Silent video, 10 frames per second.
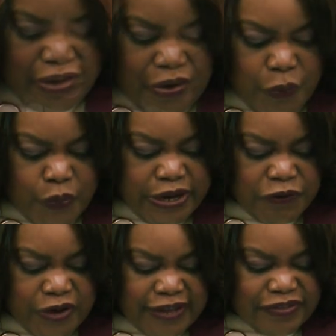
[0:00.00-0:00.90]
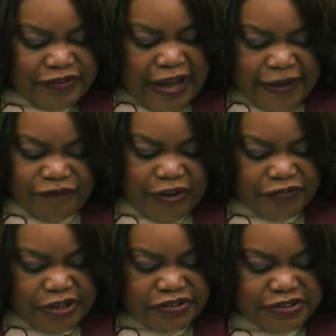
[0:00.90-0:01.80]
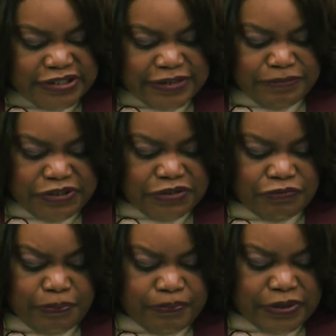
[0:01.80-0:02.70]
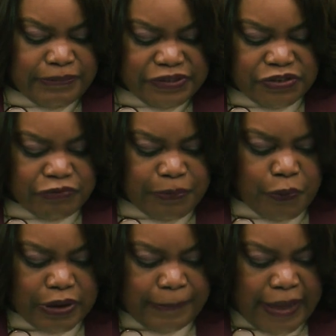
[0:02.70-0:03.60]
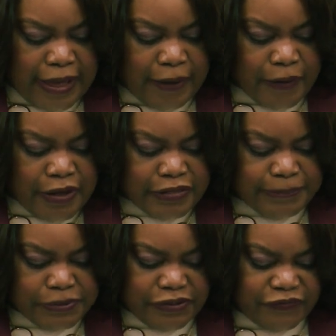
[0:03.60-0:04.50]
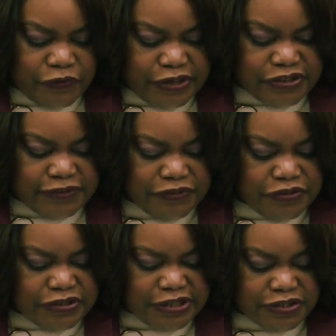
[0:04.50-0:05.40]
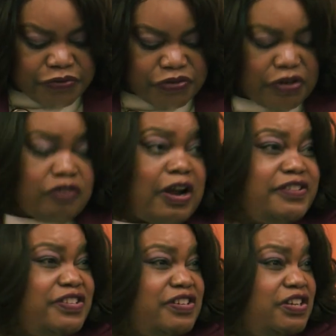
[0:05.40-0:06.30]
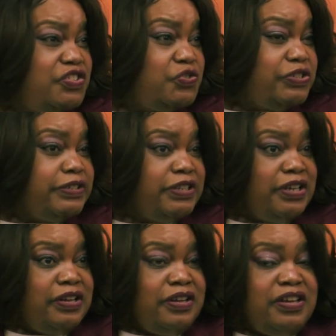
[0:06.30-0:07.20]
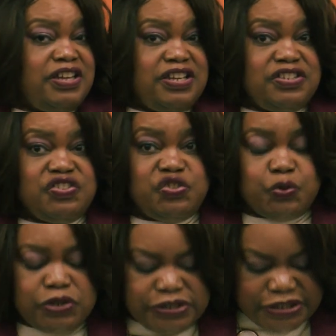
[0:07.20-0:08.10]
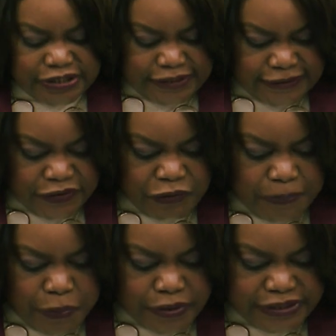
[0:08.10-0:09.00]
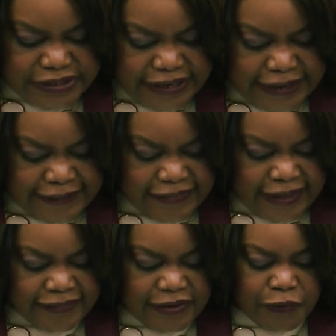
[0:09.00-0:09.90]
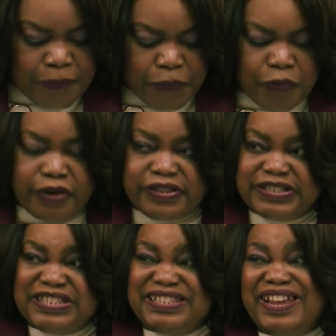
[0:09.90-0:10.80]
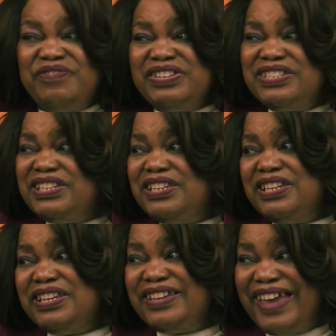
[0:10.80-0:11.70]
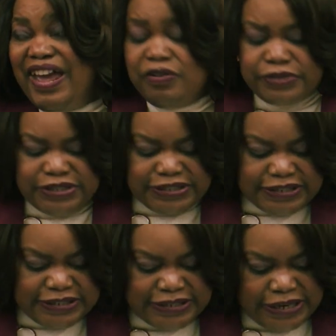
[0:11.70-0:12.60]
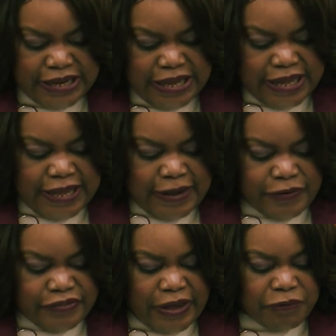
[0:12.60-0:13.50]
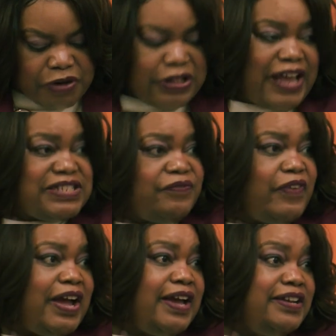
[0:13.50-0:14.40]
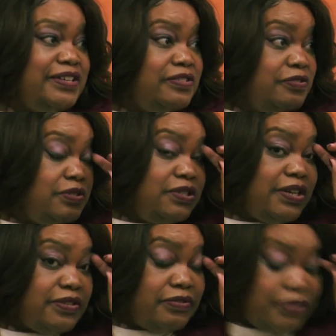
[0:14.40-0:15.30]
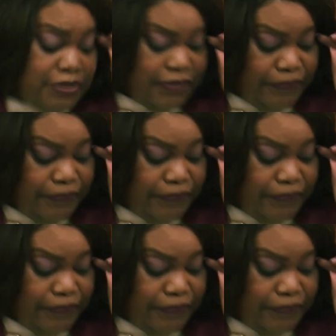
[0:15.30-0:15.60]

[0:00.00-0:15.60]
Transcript: We read the Knight Foundation's commission report about the proliferation of news deserts across the country. In Georgia, the report said that there were more than 17 counties that were classified as news deserts.